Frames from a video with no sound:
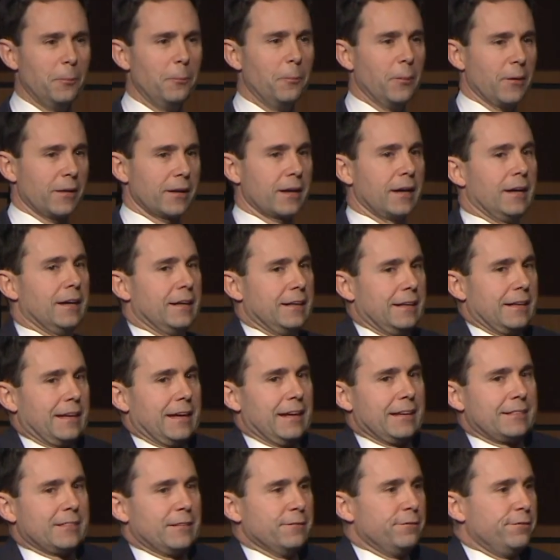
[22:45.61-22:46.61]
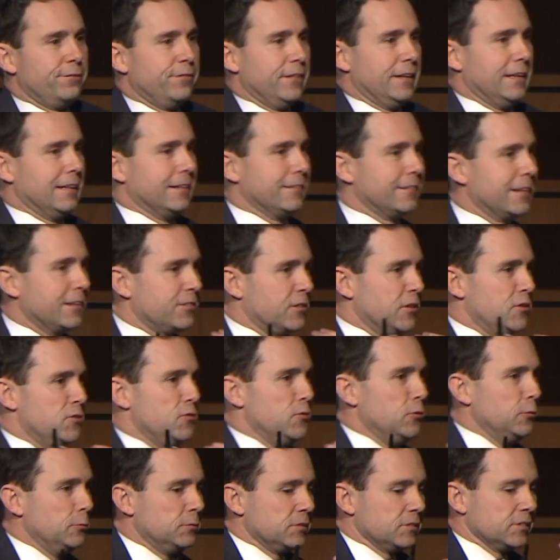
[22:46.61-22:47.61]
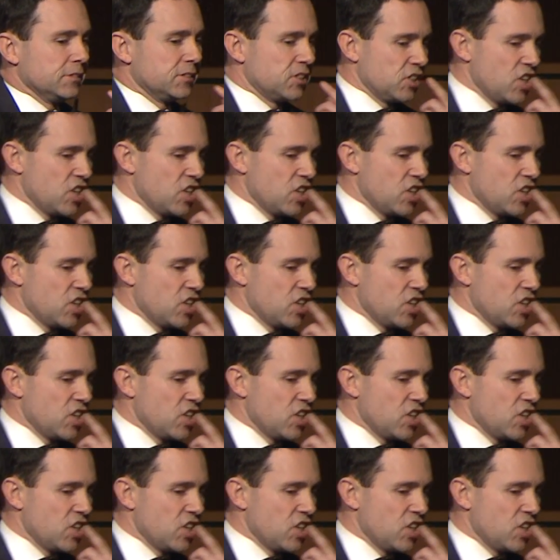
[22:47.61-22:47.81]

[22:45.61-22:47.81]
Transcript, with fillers: but I kind of get the feeling that the noose is